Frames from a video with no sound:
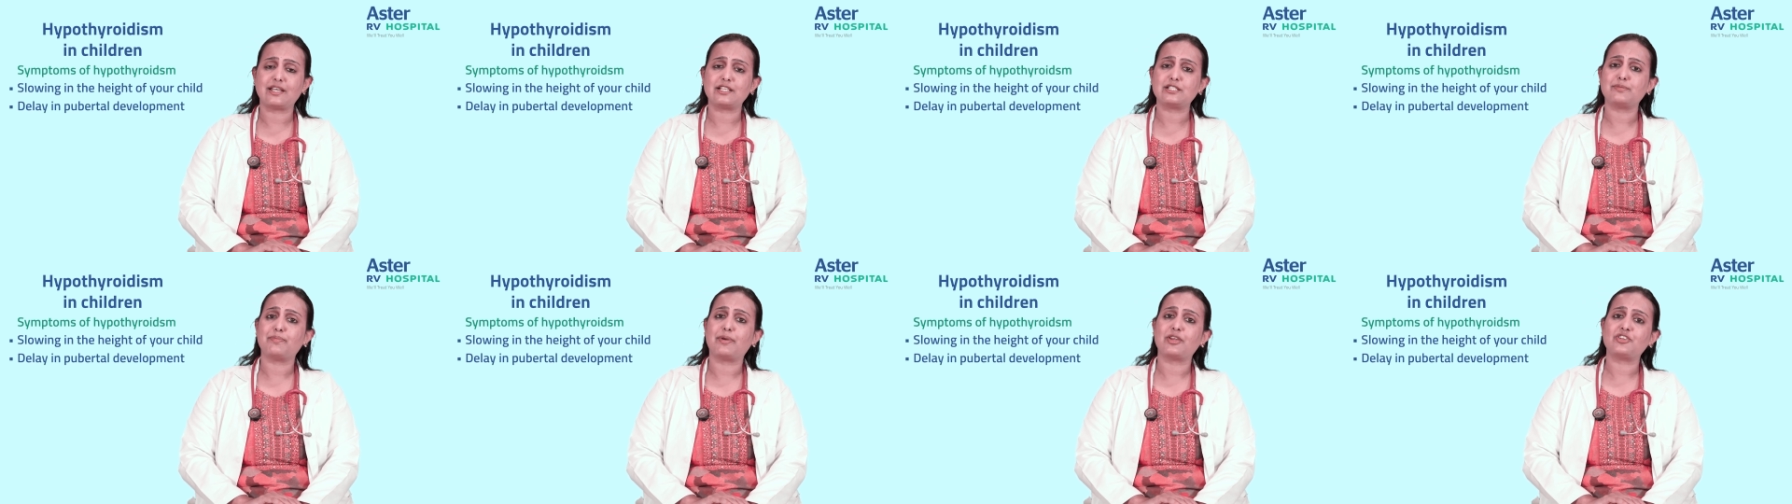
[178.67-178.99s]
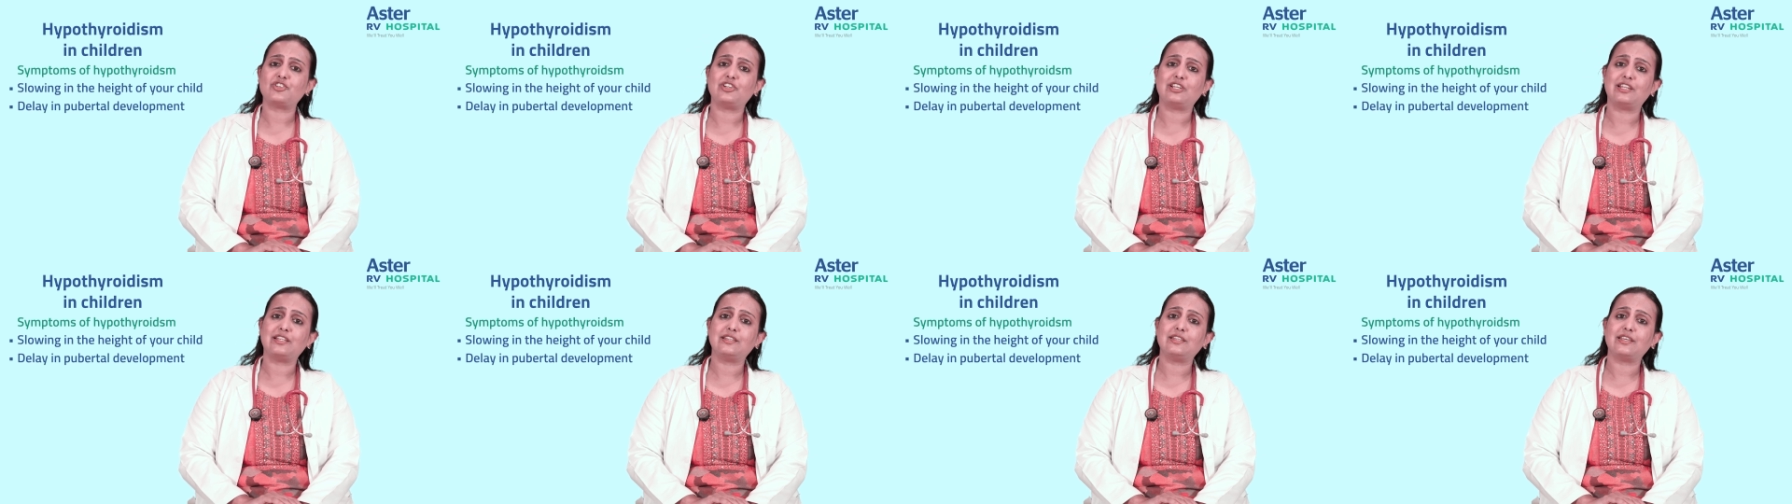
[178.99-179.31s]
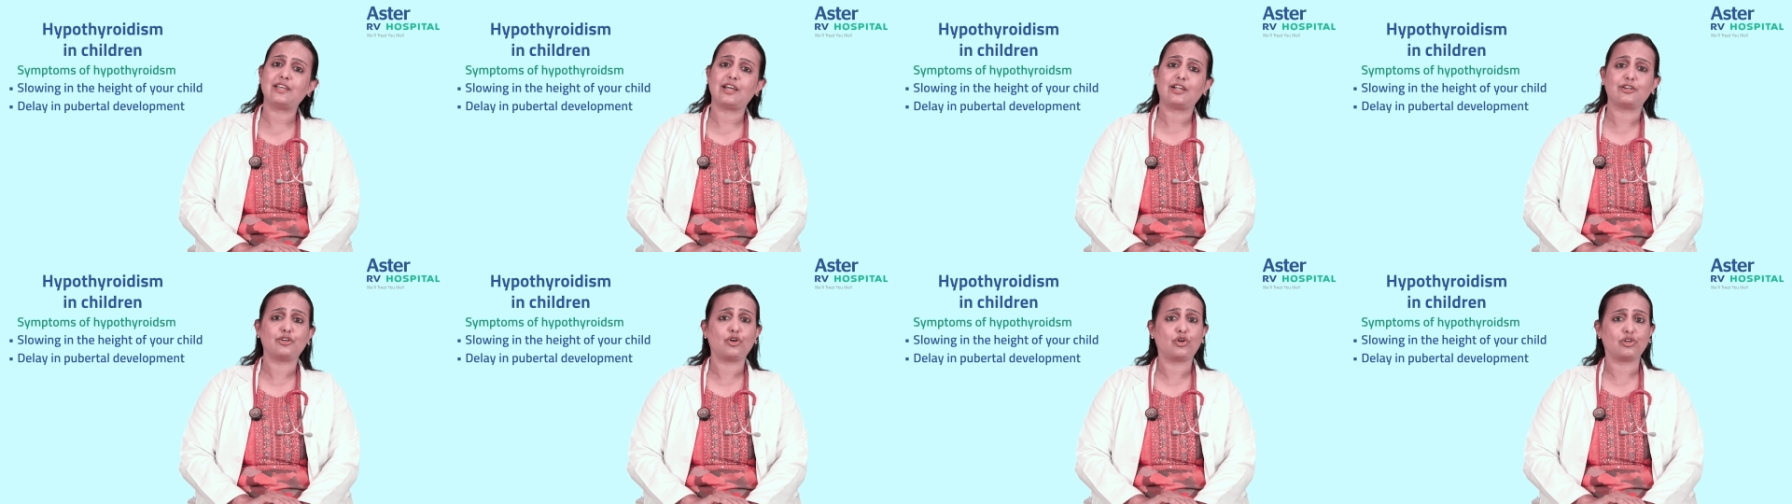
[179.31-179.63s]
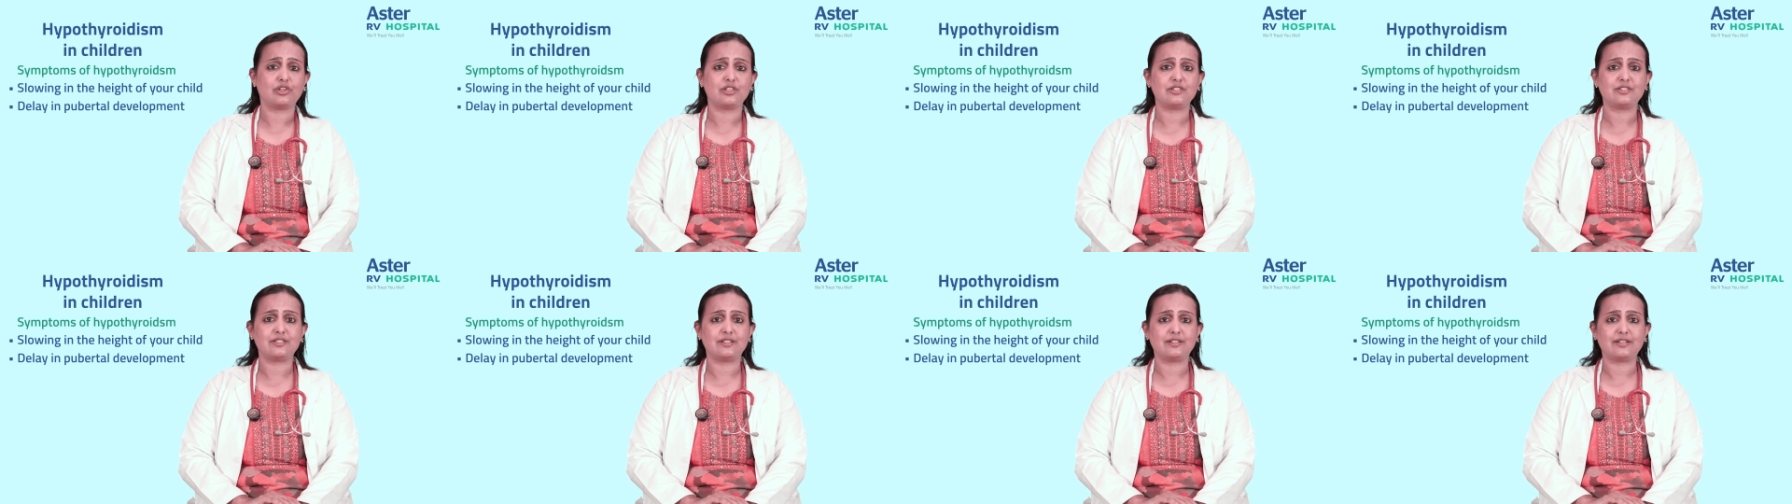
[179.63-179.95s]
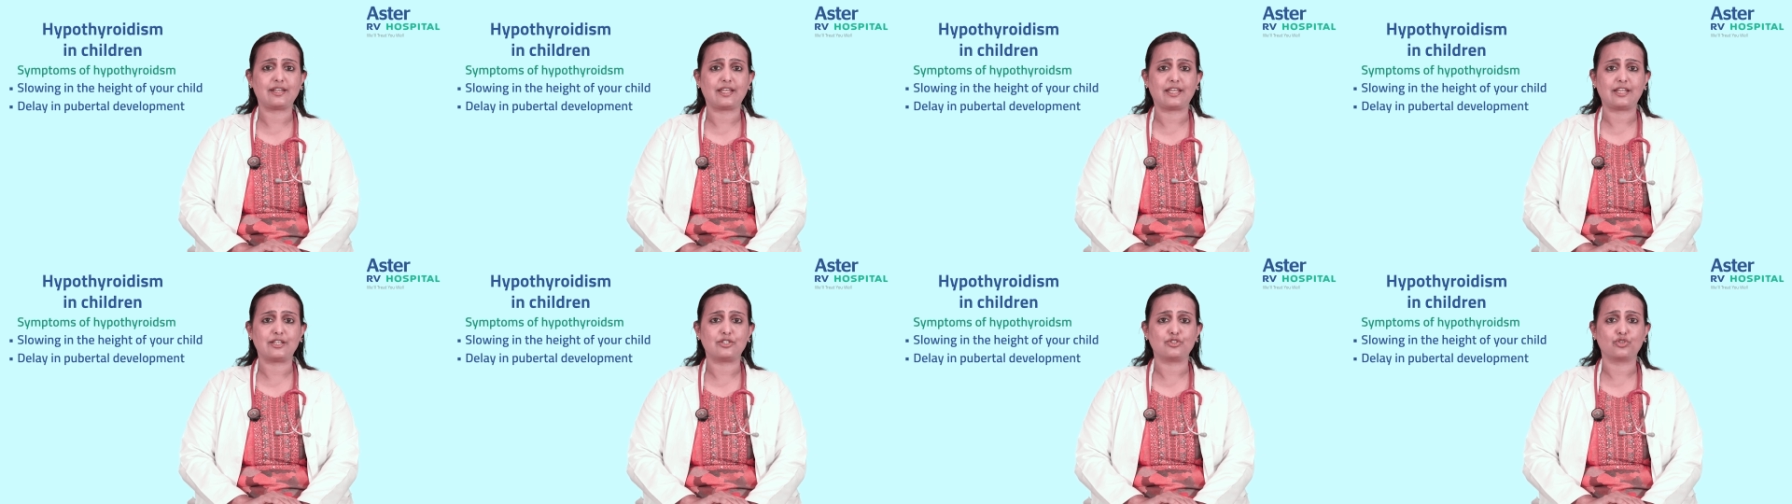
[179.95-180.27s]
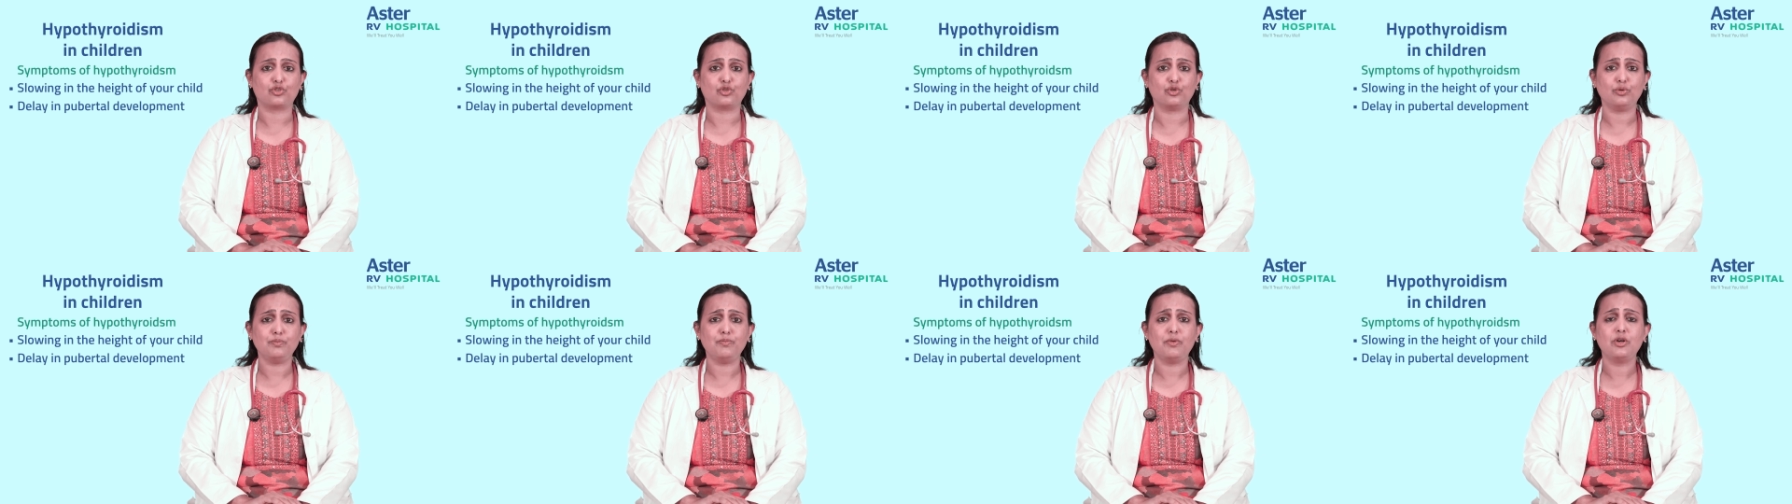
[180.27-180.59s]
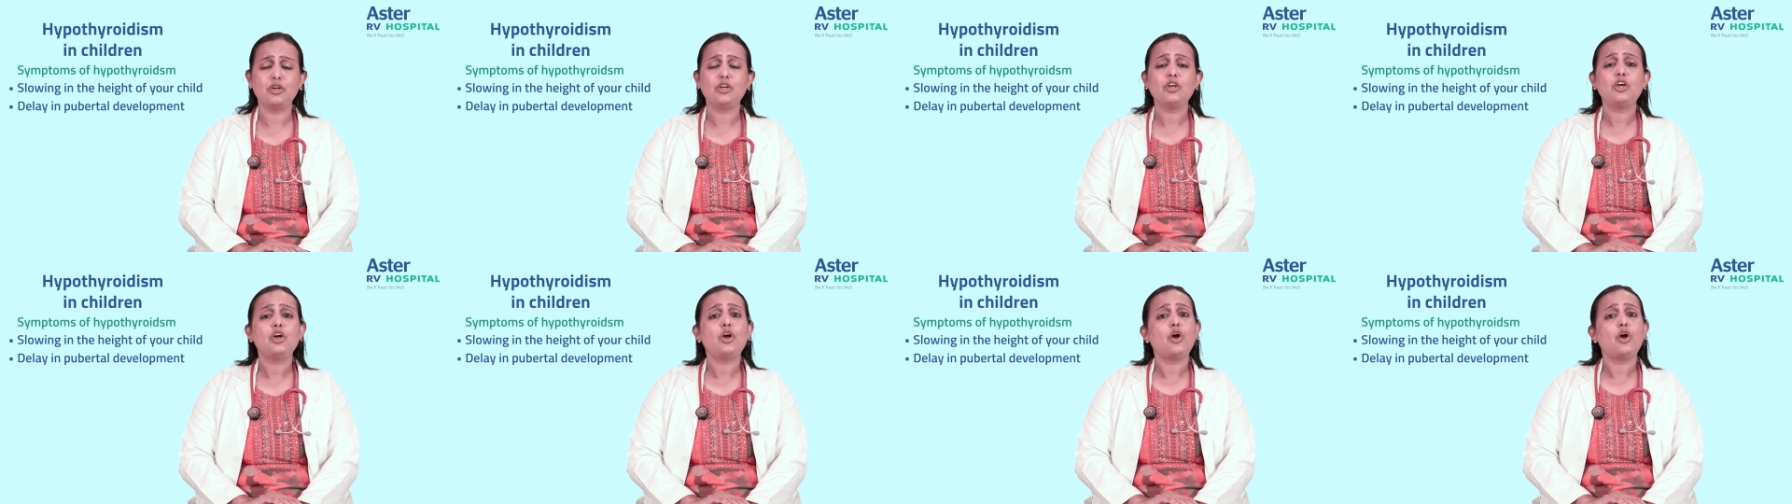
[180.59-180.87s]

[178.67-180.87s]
especially in the adolescent age group,